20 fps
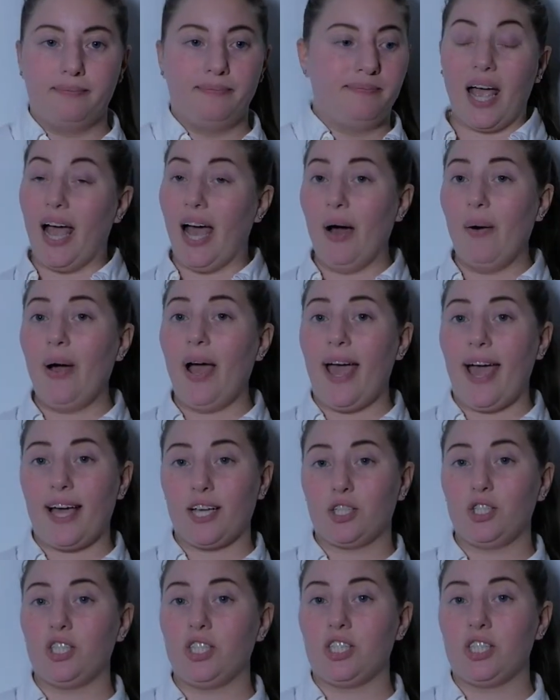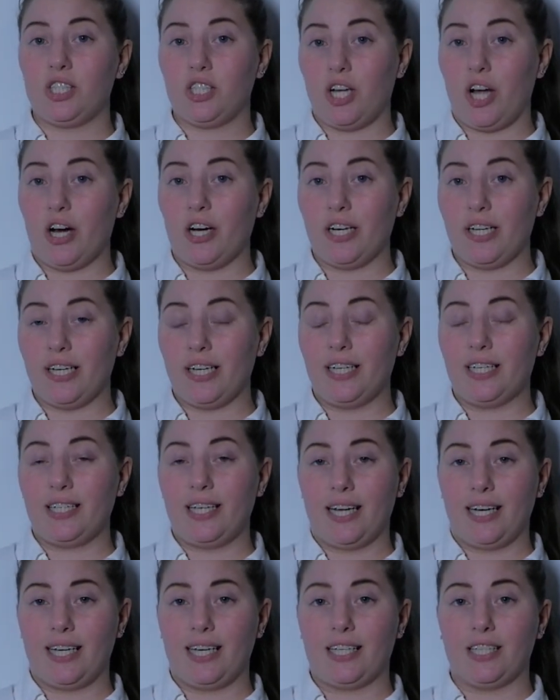How I actually started
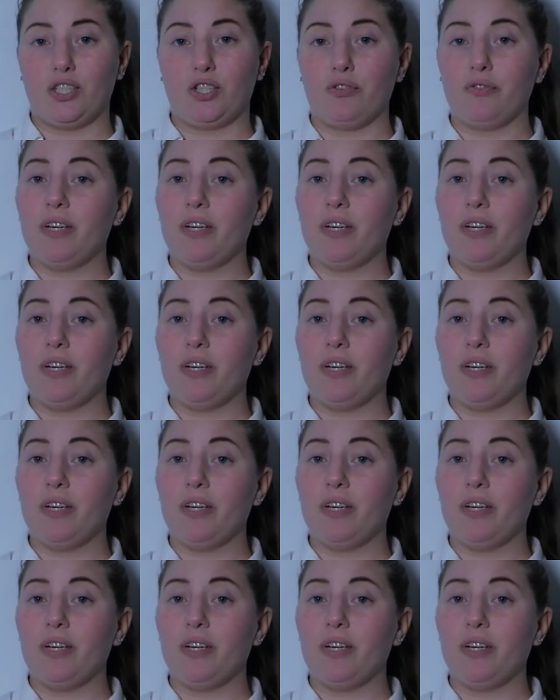getting into